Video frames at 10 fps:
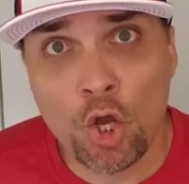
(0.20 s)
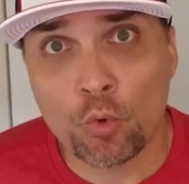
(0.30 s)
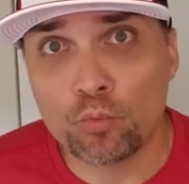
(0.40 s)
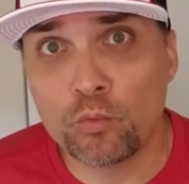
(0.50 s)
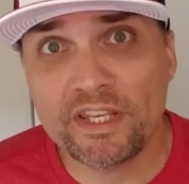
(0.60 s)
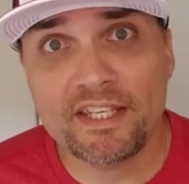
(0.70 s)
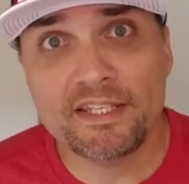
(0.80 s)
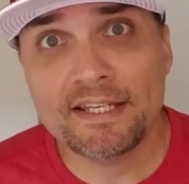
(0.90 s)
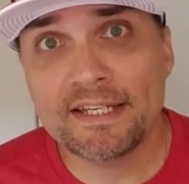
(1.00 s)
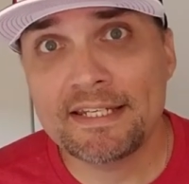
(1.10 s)

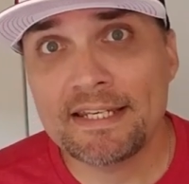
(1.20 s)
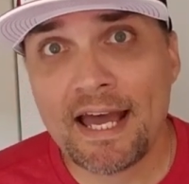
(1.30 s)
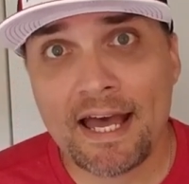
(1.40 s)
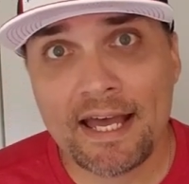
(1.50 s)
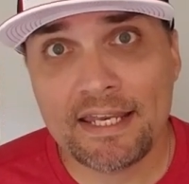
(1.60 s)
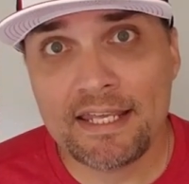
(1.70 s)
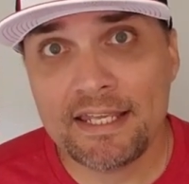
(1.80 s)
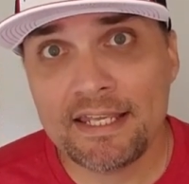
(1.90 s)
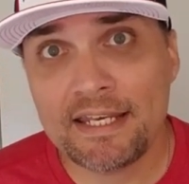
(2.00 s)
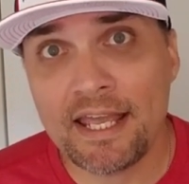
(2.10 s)

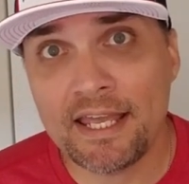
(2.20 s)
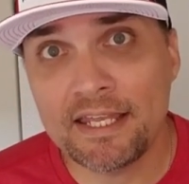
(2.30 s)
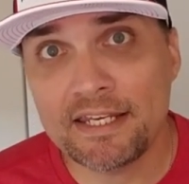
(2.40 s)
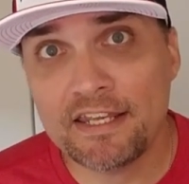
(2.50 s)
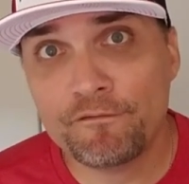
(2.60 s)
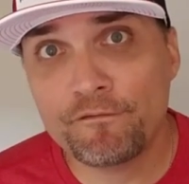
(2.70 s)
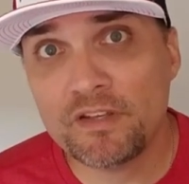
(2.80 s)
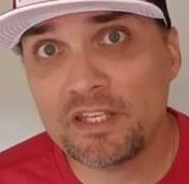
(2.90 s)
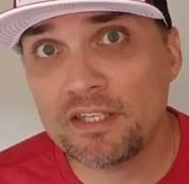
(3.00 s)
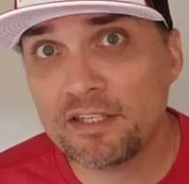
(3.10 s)
Reunited and it
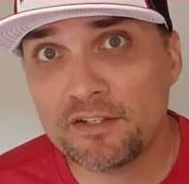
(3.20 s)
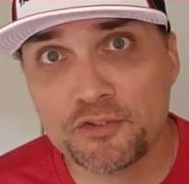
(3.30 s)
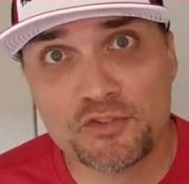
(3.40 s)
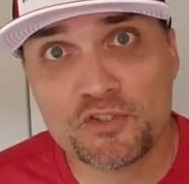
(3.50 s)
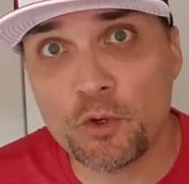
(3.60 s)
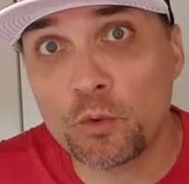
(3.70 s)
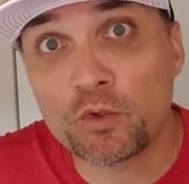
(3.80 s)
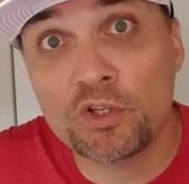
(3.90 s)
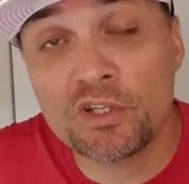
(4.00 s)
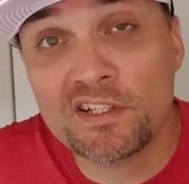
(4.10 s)
feels so
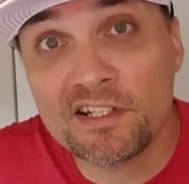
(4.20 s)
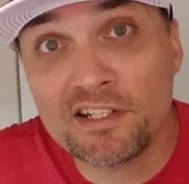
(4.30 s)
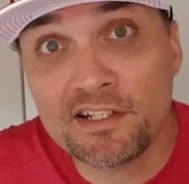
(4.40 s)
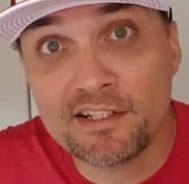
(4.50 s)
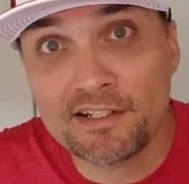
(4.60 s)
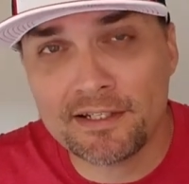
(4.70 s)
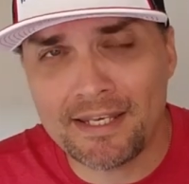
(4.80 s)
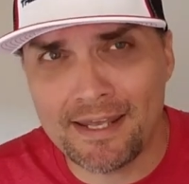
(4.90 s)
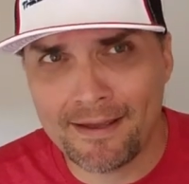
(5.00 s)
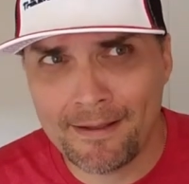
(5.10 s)
good.
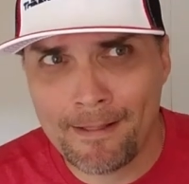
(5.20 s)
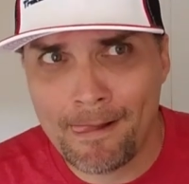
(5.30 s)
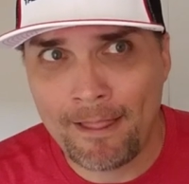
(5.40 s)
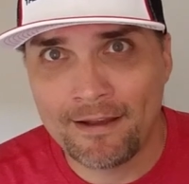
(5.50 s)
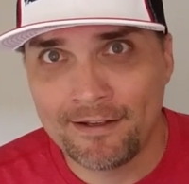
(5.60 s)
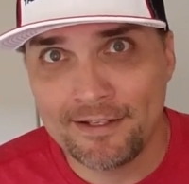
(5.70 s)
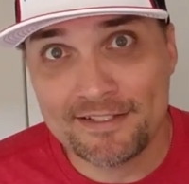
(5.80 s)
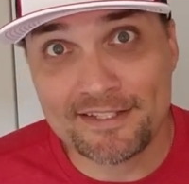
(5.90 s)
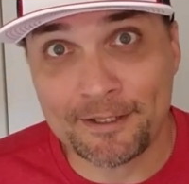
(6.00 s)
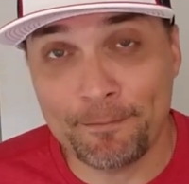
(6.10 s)
It's
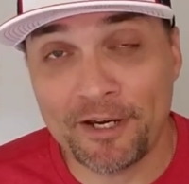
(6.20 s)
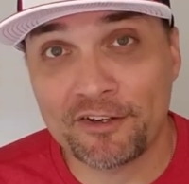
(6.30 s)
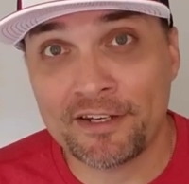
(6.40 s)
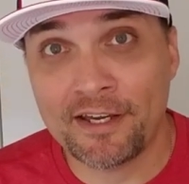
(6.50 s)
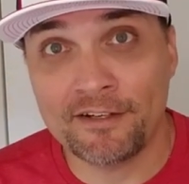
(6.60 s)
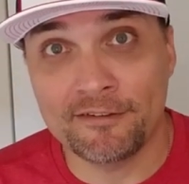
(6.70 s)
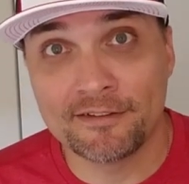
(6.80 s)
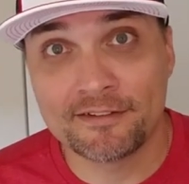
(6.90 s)
like American Idol.